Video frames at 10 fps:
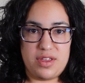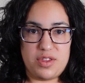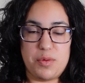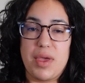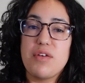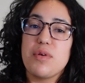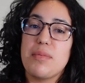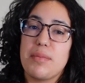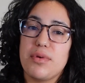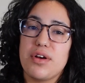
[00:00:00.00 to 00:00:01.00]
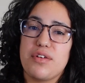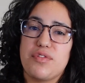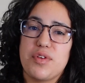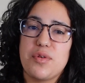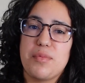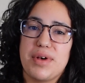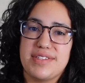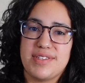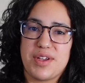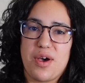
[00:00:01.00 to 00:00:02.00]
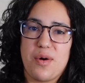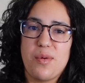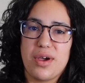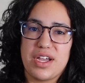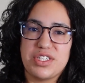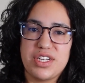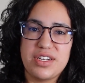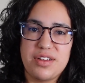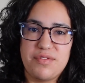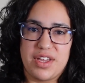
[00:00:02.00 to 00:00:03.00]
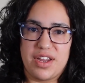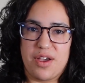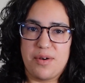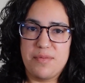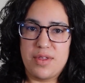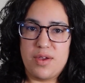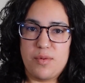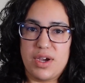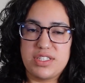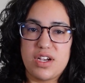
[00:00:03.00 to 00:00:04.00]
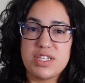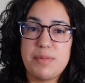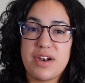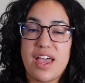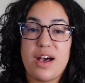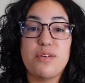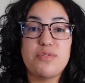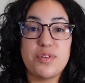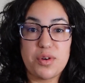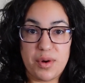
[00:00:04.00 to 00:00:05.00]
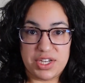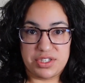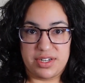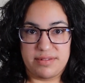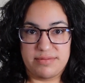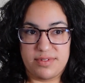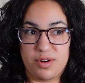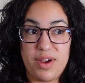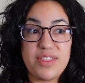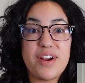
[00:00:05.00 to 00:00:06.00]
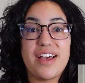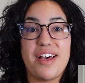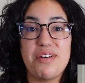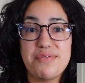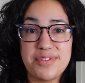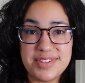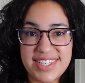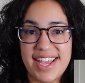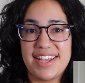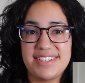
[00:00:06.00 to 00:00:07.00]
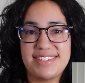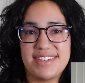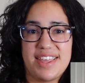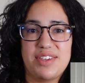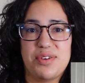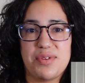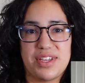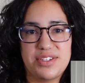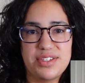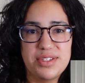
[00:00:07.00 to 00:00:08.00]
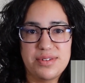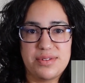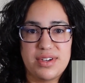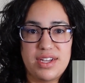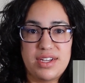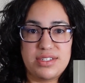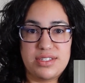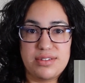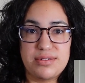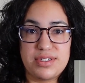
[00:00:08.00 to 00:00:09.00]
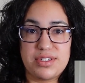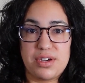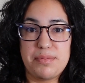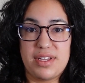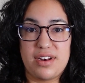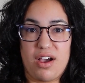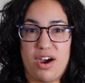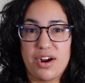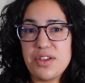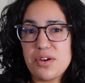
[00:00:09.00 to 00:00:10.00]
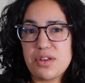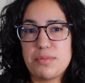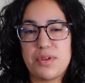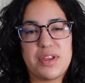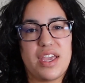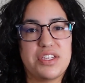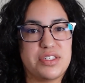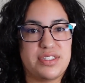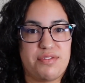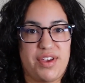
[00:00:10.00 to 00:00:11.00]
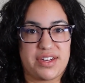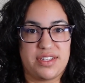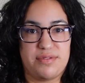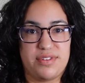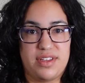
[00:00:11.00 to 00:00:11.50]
You may remember a few months ago where I shared a video where I talked about a helpful question, or rather a helpful test that you can do to determine, are your communications effective?